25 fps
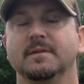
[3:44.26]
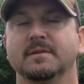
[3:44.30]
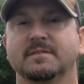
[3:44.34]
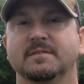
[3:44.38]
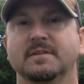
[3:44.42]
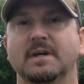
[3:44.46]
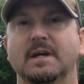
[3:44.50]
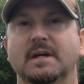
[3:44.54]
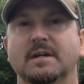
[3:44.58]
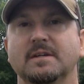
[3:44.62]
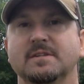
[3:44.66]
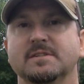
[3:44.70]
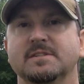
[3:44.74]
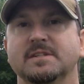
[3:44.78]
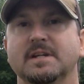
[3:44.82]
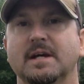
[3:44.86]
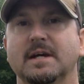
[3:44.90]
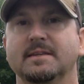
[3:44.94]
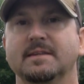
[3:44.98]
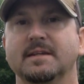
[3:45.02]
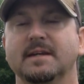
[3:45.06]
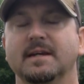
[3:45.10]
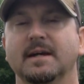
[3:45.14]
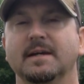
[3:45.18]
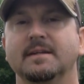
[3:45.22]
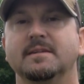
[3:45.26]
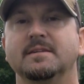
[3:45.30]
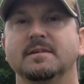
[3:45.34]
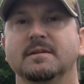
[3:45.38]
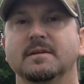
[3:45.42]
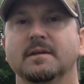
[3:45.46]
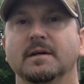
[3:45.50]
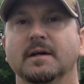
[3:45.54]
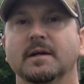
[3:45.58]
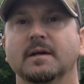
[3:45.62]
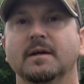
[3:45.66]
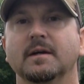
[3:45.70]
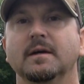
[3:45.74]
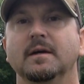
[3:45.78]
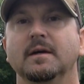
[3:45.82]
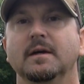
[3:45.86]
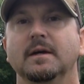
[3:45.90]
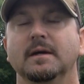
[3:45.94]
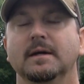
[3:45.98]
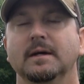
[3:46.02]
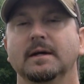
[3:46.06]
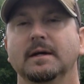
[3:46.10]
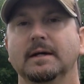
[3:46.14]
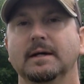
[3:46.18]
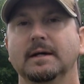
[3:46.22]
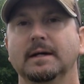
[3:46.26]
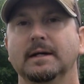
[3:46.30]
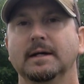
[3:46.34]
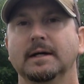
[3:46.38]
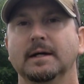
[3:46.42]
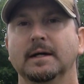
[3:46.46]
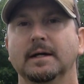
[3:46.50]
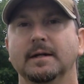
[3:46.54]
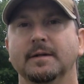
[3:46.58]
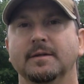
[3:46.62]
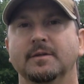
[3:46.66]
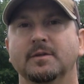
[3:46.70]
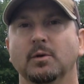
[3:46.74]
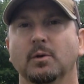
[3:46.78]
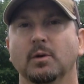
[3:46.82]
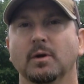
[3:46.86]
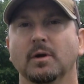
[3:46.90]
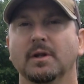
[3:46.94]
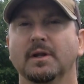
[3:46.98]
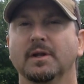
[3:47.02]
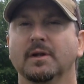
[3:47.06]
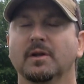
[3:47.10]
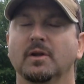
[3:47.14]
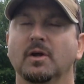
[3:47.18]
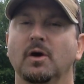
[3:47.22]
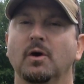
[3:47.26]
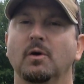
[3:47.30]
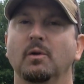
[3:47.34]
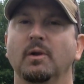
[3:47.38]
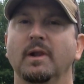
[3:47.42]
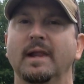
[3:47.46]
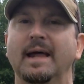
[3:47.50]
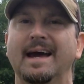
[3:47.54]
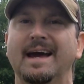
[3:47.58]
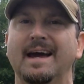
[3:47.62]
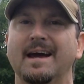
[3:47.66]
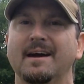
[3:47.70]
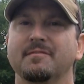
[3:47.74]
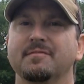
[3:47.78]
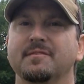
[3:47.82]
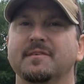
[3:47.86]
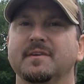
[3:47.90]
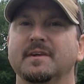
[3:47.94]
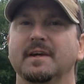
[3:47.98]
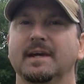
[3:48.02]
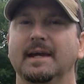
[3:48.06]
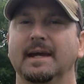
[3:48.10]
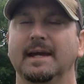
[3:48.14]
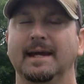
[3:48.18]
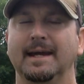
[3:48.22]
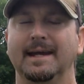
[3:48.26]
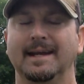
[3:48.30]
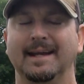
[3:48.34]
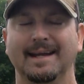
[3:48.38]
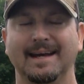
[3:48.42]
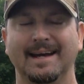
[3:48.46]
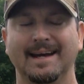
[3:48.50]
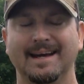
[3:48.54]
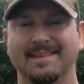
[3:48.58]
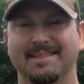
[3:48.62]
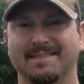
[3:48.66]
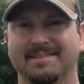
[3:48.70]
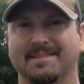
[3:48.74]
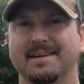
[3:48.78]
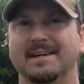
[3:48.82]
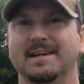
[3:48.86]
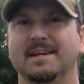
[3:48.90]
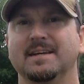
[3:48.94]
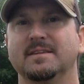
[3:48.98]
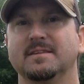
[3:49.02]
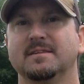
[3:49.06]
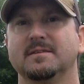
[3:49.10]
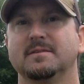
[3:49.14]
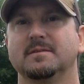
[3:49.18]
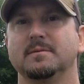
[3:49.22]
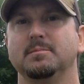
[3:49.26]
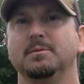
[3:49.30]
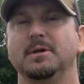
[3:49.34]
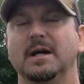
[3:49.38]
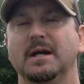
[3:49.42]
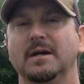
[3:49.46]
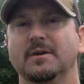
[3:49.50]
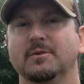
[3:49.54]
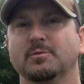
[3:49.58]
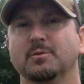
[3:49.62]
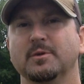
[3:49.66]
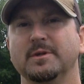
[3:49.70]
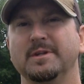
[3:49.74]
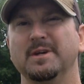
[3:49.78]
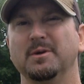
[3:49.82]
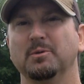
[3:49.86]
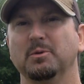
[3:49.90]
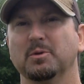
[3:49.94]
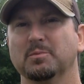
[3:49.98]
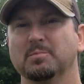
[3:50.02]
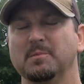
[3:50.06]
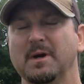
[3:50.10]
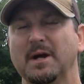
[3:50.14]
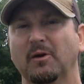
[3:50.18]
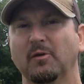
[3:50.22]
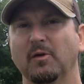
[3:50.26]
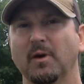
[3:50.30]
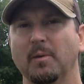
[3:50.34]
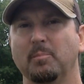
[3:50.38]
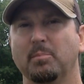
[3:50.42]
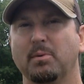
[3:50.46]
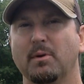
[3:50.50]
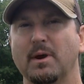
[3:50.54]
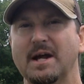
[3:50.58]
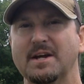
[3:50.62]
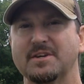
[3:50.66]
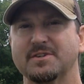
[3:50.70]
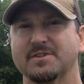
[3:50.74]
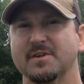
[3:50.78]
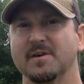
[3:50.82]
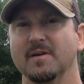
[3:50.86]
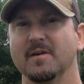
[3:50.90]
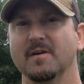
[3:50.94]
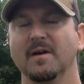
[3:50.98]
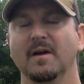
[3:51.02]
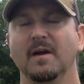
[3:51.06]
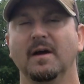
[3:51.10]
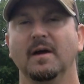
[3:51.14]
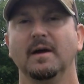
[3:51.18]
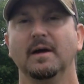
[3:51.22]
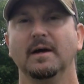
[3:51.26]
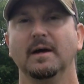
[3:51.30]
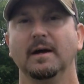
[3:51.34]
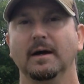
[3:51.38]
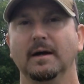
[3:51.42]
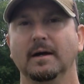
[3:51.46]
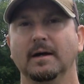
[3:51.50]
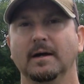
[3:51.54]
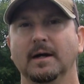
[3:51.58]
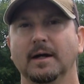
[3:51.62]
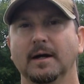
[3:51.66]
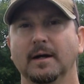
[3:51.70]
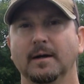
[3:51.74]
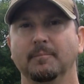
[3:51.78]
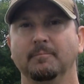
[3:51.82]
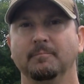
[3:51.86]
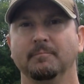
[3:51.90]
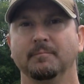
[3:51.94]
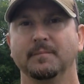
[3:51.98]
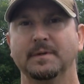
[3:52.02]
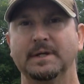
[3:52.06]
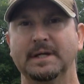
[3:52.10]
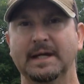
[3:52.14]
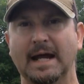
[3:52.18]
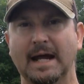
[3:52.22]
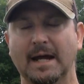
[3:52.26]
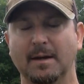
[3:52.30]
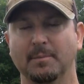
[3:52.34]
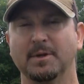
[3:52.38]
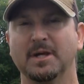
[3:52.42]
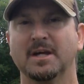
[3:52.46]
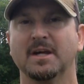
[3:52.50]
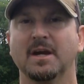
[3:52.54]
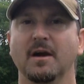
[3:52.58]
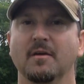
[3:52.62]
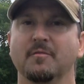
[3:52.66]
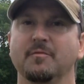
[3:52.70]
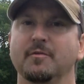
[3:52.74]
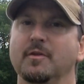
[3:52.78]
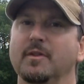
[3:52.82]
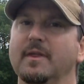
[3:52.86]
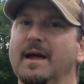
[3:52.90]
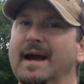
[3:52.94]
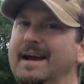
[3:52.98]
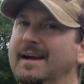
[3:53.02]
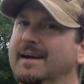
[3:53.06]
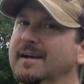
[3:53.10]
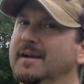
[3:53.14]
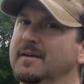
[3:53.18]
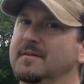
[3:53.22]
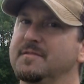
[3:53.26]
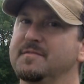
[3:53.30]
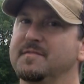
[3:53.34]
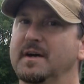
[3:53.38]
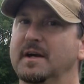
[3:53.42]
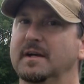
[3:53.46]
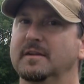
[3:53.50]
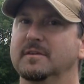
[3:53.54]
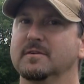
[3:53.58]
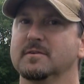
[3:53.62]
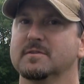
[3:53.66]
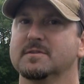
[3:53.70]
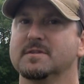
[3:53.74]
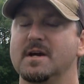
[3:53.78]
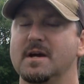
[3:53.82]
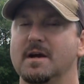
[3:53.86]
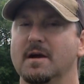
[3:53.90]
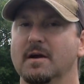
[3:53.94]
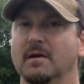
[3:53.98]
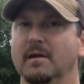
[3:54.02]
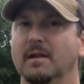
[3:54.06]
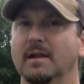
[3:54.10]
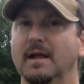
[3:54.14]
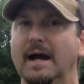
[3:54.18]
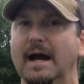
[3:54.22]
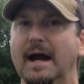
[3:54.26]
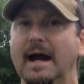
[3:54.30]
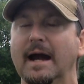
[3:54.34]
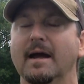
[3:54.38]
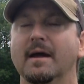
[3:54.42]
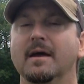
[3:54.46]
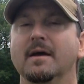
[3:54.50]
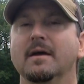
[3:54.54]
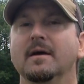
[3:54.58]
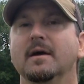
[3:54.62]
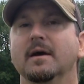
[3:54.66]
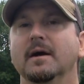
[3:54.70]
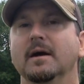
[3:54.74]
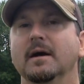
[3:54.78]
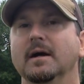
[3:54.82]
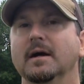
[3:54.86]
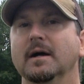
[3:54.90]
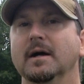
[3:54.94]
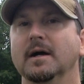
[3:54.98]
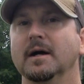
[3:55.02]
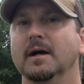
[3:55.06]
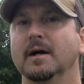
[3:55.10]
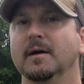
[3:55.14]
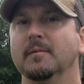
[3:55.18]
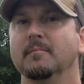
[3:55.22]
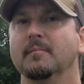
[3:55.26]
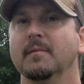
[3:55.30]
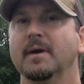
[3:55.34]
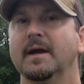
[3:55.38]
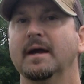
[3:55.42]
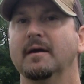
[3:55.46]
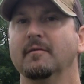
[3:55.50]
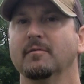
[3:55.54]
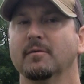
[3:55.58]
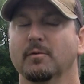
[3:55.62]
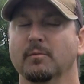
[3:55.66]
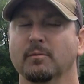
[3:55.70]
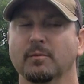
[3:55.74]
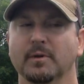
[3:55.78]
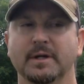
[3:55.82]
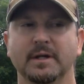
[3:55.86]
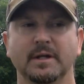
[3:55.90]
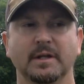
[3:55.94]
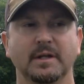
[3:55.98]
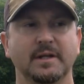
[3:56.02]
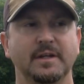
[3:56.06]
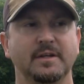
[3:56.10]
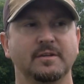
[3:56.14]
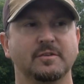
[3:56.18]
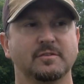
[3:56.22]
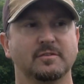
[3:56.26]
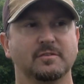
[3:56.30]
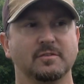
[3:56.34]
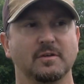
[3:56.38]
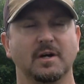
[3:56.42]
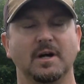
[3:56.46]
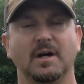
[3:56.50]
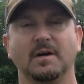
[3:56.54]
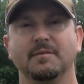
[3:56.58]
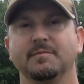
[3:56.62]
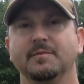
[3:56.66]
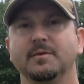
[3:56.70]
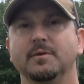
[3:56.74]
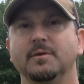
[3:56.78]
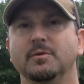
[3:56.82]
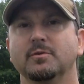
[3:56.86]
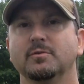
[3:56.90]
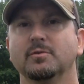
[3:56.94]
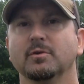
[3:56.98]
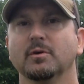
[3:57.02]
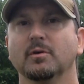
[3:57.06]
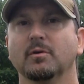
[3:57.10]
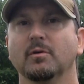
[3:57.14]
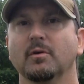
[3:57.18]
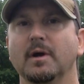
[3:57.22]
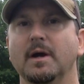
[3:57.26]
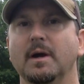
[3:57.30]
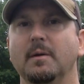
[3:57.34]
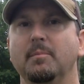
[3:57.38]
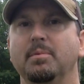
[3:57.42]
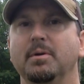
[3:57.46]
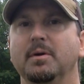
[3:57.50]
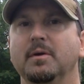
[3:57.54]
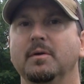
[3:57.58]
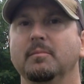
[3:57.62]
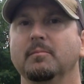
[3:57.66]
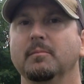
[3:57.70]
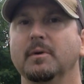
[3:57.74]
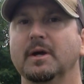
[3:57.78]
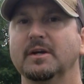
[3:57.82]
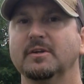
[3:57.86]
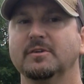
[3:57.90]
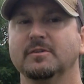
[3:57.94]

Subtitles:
second shot that I took tore a little low left, and I think, to be honest with you, it was my grip pressure. You got to be careful. That can affect your tear a lot. Have a really soft neutral grip. Make